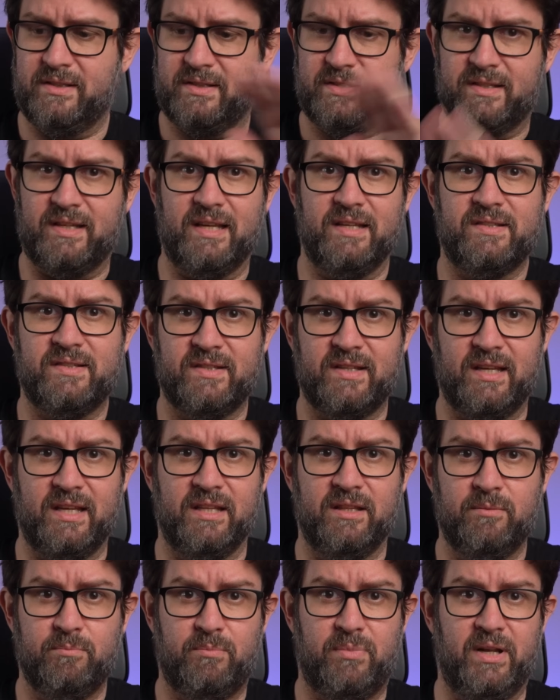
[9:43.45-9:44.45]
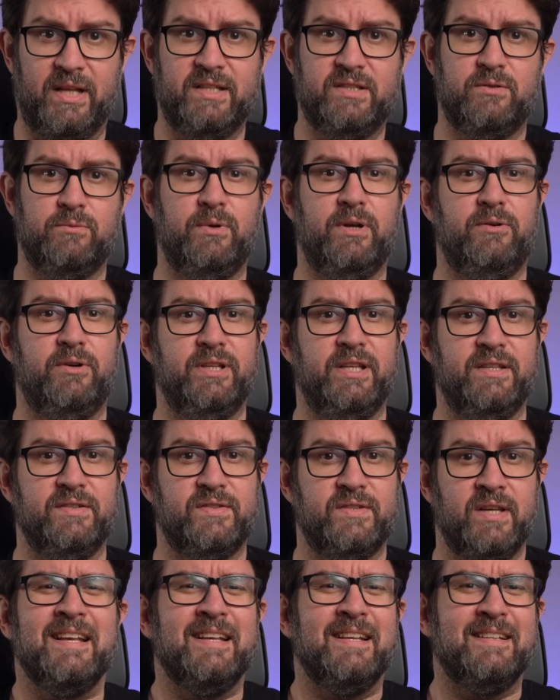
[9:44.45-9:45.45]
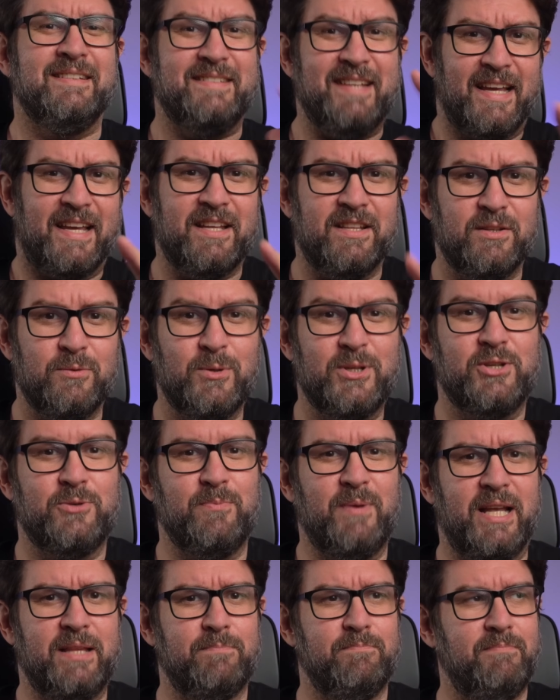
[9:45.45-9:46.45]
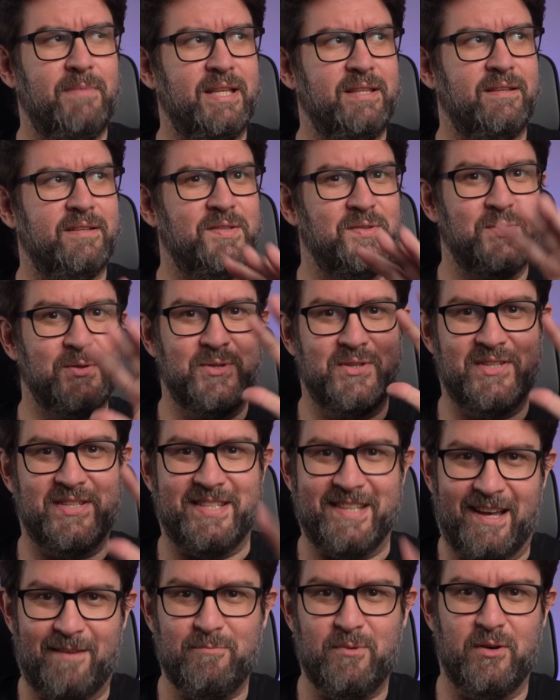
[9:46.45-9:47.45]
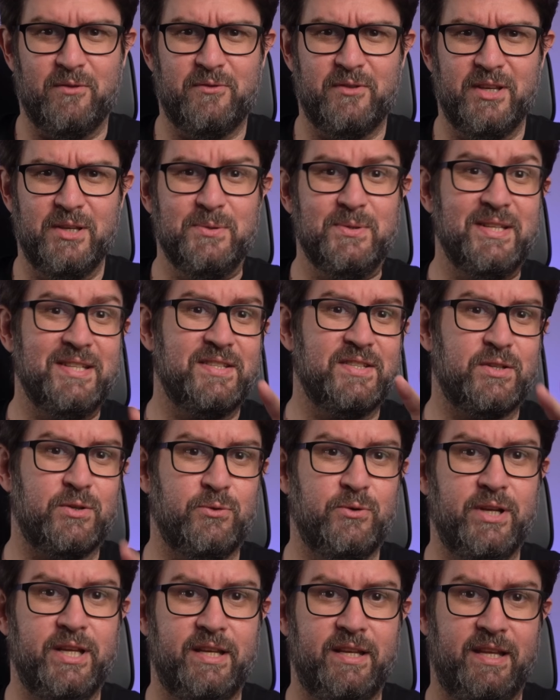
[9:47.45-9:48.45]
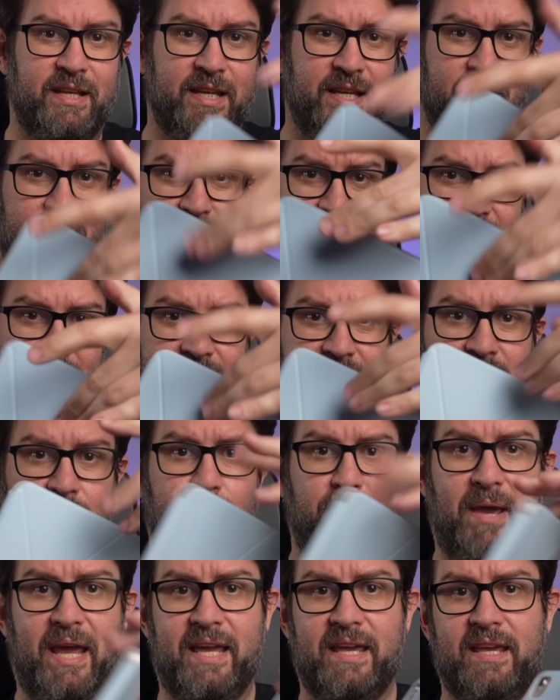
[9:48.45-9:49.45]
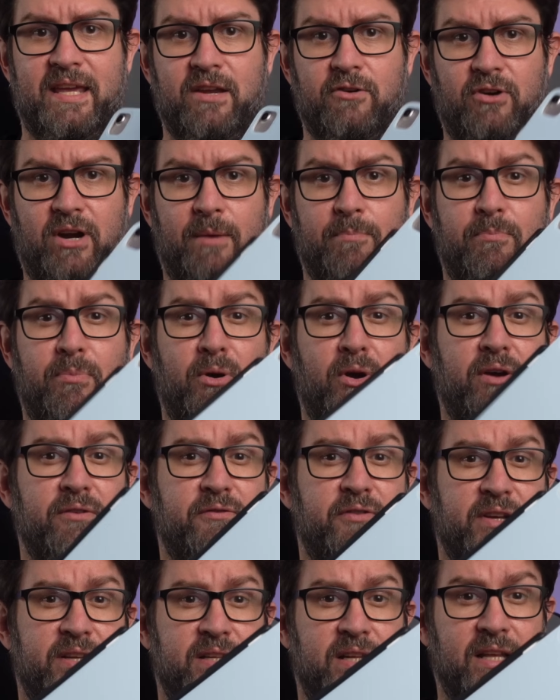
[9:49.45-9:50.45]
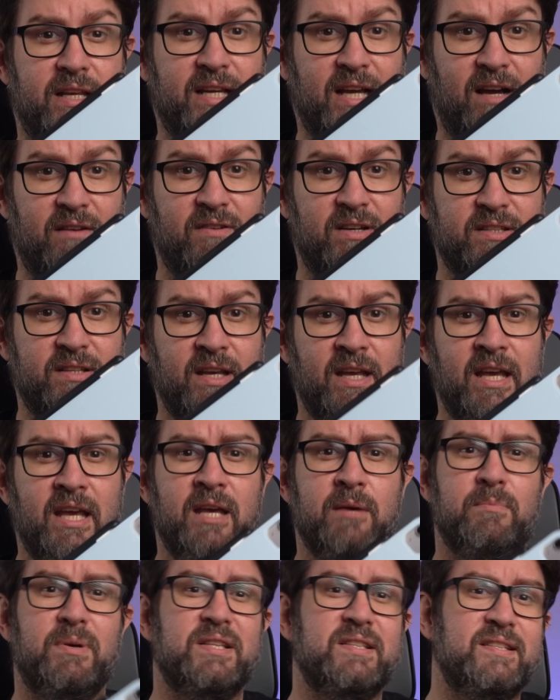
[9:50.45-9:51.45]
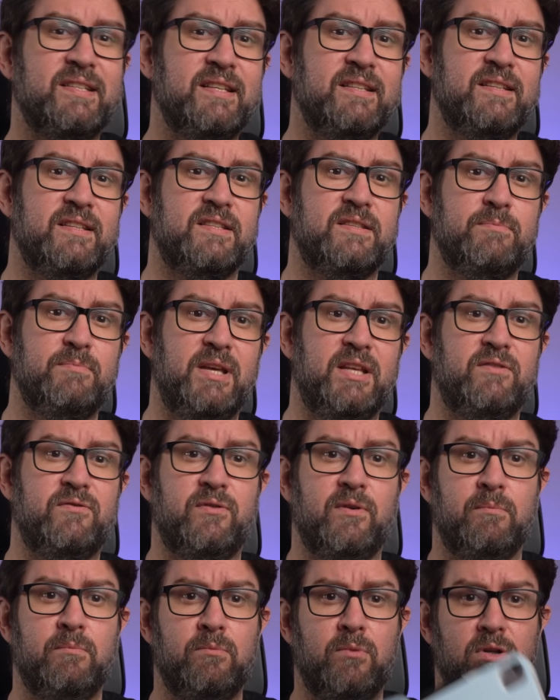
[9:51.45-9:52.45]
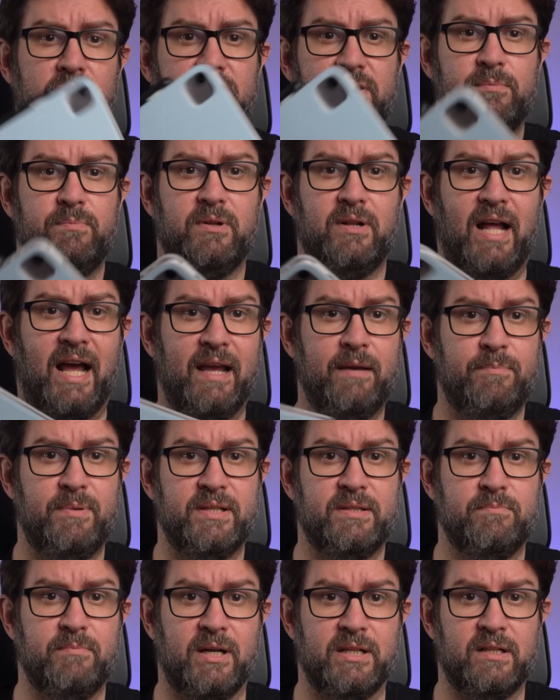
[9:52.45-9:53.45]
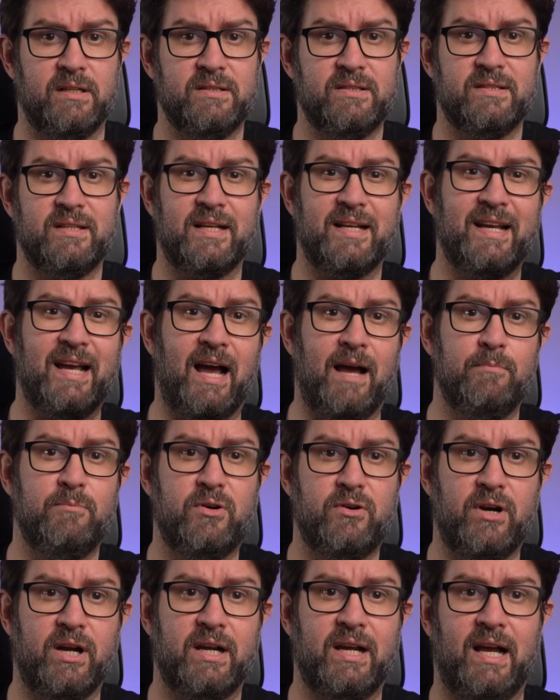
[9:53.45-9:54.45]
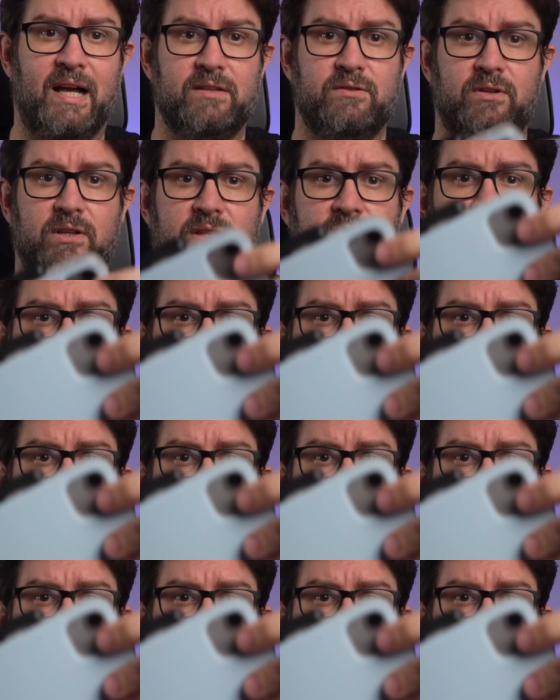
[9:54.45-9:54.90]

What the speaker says: stays in place where it is. Second, which might matter to some of you, the screen here and the back here are perfectly covered, but since it's made for multiple iPad models, the camera cutout